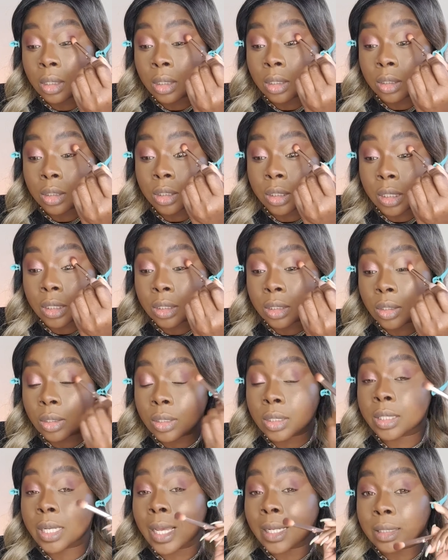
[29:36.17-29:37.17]
just on
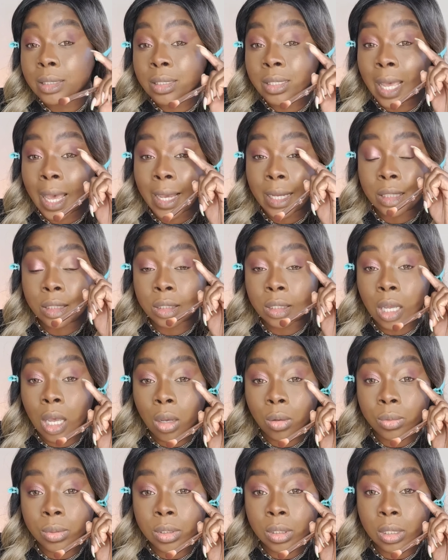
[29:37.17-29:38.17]
that tight
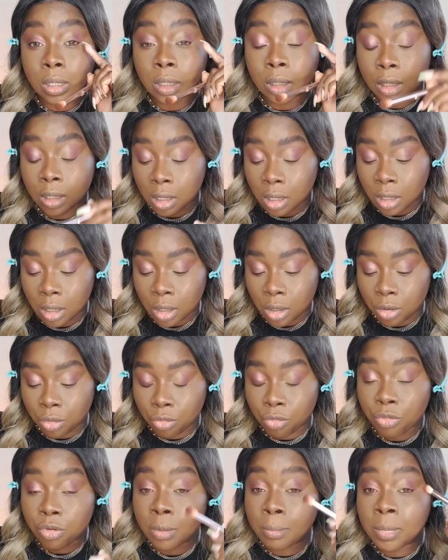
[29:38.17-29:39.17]
outer
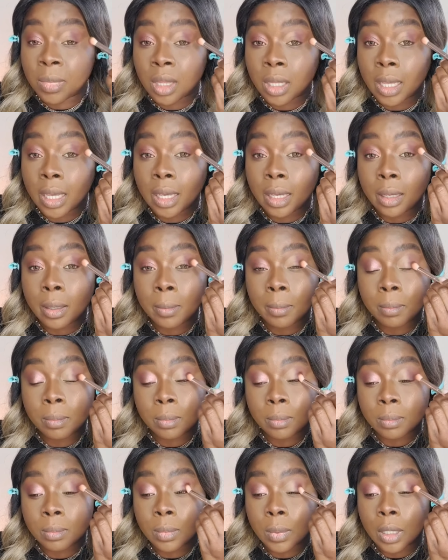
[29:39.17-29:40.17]
rim there.
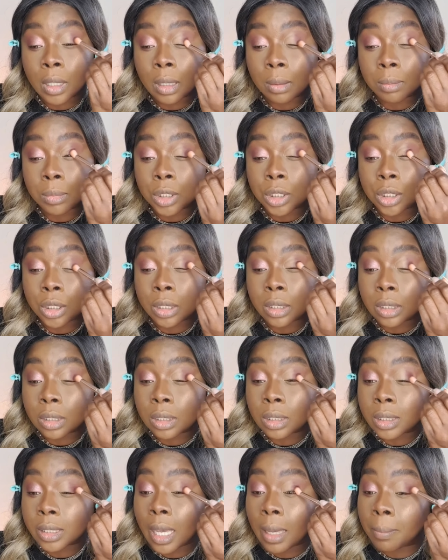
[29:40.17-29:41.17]
And I'm just
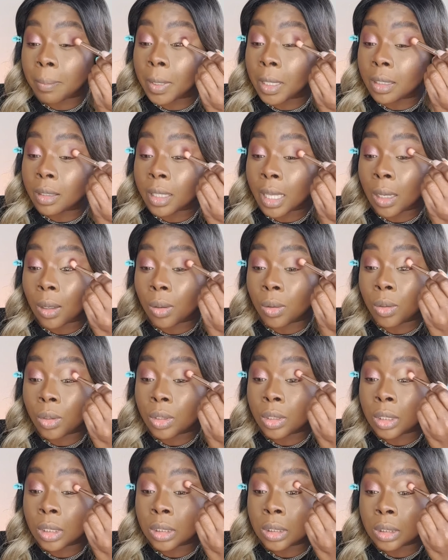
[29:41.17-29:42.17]
tapping that
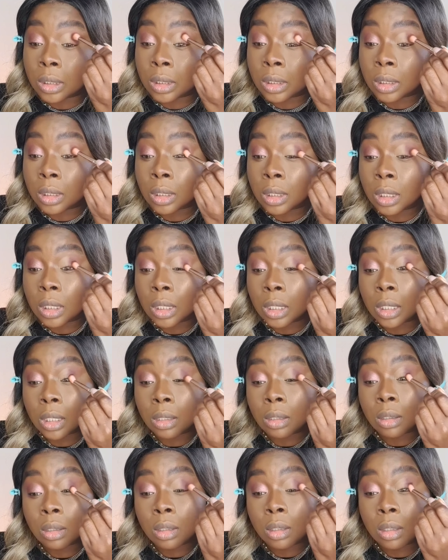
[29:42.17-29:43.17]
on.
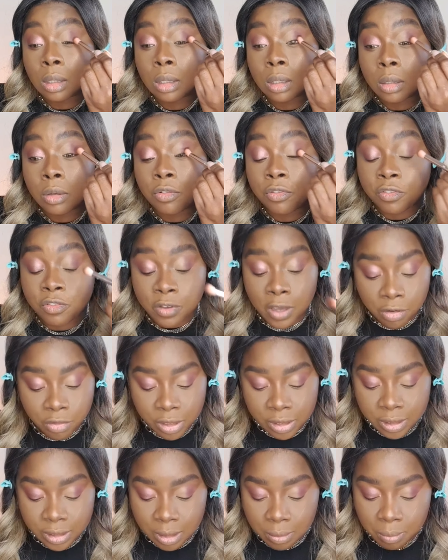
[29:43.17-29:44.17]

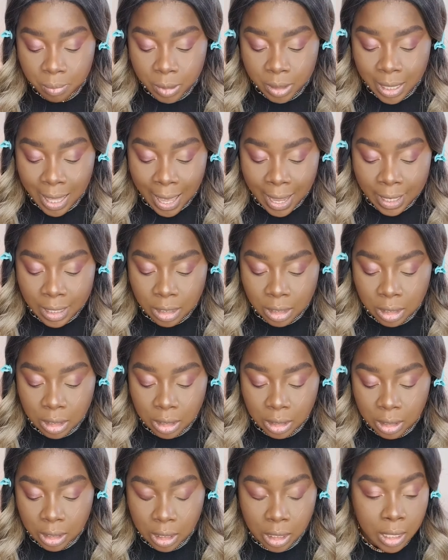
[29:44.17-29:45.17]
Very simple eye look.
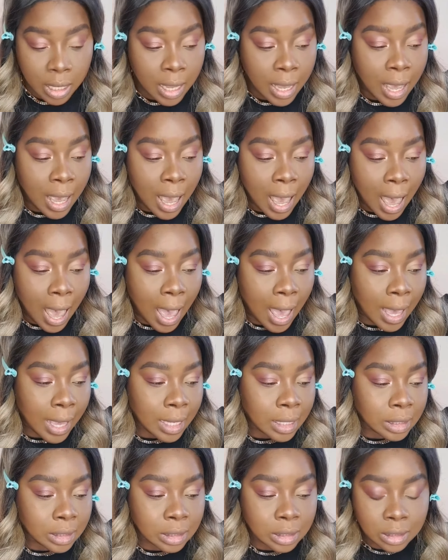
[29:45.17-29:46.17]

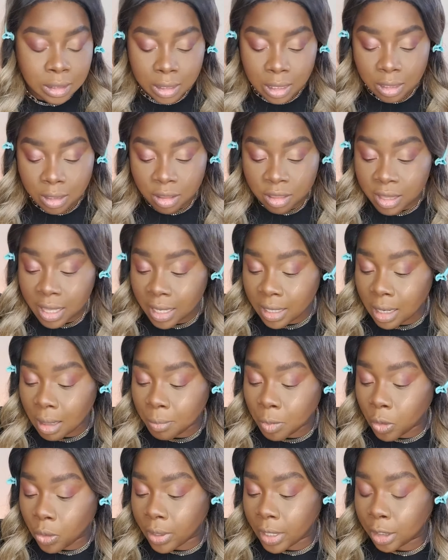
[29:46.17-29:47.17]
And then
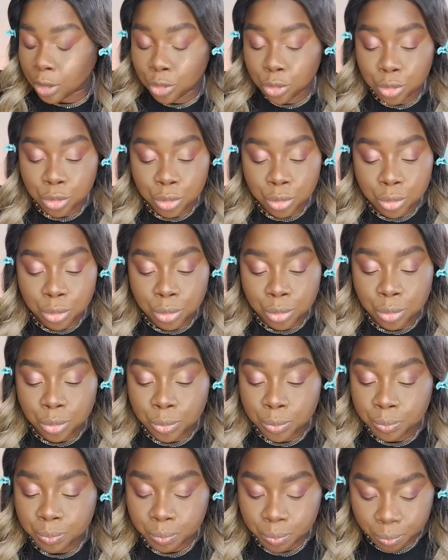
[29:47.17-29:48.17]
I'm going
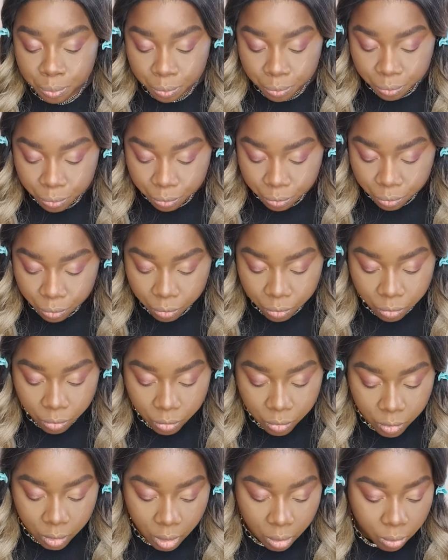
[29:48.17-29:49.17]
to,
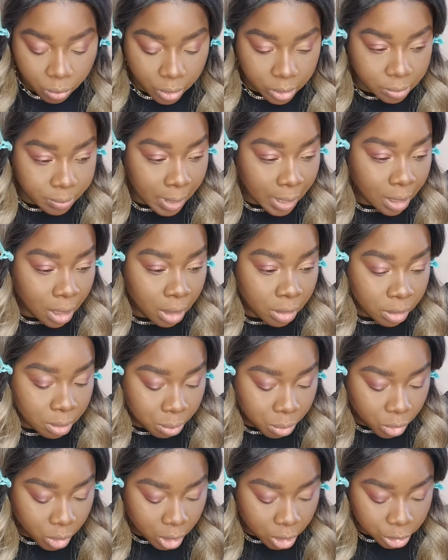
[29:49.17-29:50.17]
where's my other
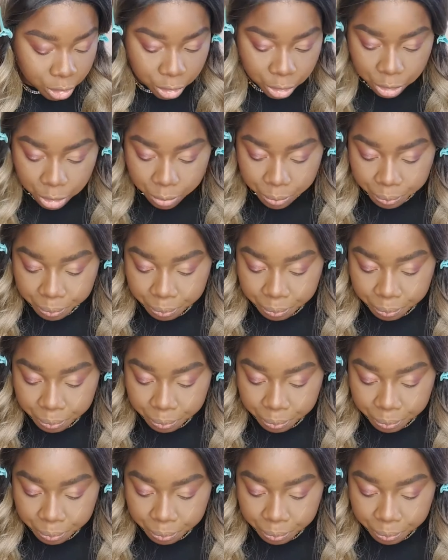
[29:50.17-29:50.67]
brush?